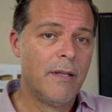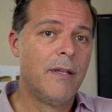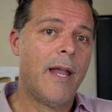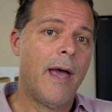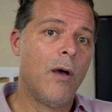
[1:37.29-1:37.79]

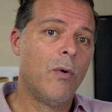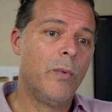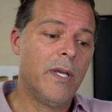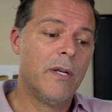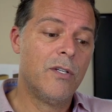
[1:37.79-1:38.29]
Now
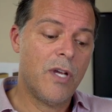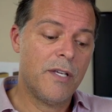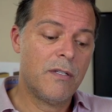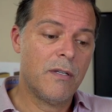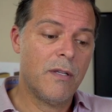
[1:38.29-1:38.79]
we can
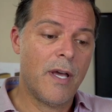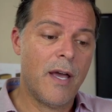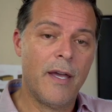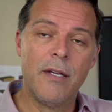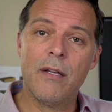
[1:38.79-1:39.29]
adjust the
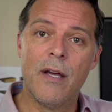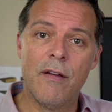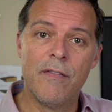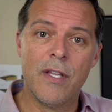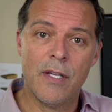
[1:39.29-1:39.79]
height
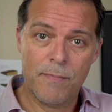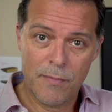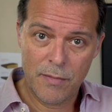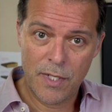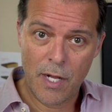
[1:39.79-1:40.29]
of the
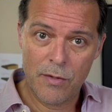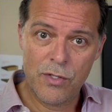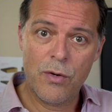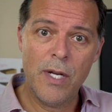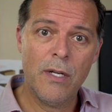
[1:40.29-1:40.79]
yellow
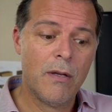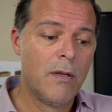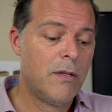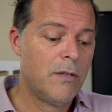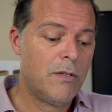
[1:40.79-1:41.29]
string
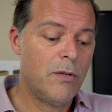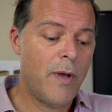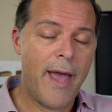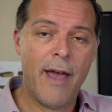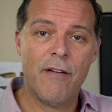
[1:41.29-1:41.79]
to
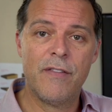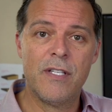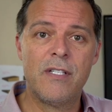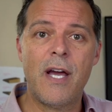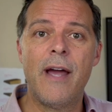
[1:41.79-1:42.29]
have the
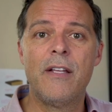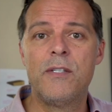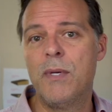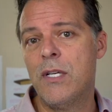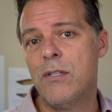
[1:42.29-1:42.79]
stylus
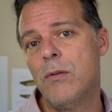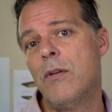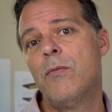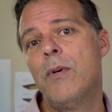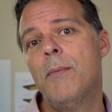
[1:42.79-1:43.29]
be two to
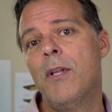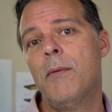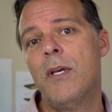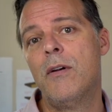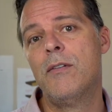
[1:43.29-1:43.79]
three
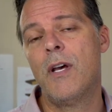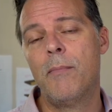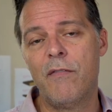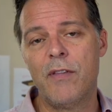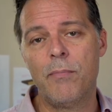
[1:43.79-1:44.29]
millimeters
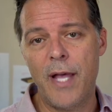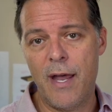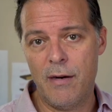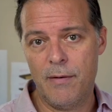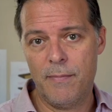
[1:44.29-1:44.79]
above the
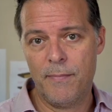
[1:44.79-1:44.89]
platter.